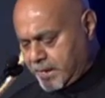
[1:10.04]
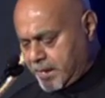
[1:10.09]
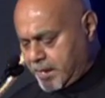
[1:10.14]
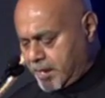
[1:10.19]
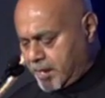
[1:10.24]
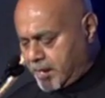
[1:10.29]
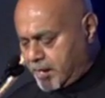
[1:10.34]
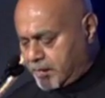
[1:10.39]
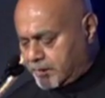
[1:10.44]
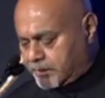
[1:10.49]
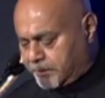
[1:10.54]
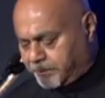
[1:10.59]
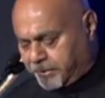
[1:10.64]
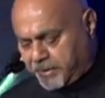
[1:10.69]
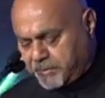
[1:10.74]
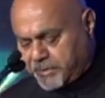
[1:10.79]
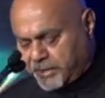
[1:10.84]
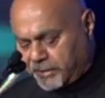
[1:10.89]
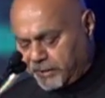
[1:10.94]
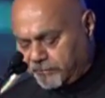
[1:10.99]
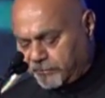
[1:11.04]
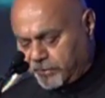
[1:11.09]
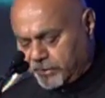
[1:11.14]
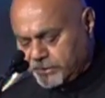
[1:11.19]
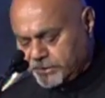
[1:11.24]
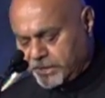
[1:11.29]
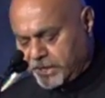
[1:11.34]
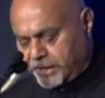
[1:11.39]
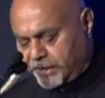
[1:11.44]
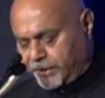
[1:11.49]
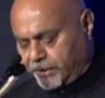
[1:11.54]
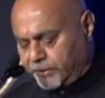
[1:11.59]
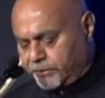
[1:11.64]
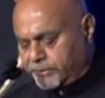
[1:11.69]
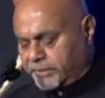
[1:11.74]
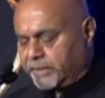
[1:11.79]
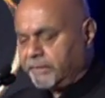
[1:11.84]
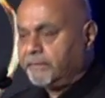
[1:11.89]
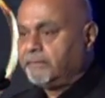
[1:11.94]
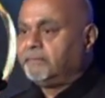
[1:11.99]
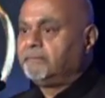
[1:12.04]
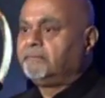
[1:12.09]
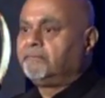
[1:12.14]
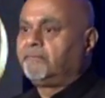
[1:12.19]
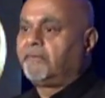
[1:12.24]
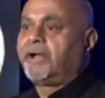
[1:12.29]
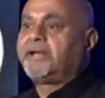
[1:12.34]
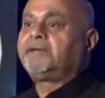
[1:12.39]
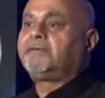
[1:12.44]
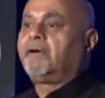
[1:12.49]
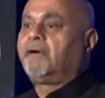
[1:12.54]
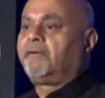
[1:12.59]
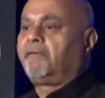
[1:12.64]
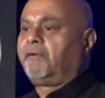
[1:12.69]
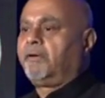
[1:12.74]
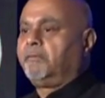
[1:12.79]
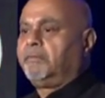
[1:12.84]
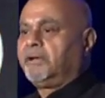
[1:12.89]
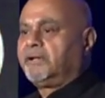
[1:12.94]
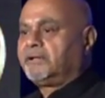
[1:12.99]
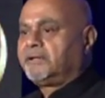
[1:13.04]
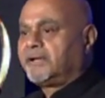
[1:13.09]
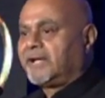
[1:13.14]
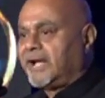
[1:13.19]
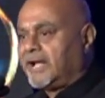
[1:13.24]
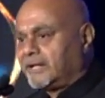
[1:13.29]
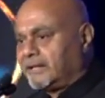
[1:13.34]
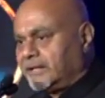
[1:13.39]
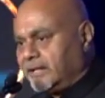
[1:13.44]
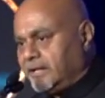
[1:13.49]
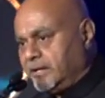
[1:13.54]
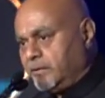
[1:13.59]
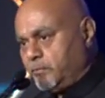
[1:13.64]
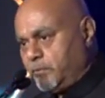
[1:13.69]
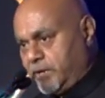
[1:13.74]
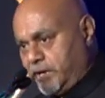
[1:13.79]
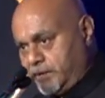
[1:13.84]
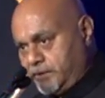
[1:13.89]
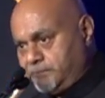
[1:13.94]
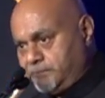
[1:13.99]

the Premier of Ontario, the Right Honourable Kathleen Wynne,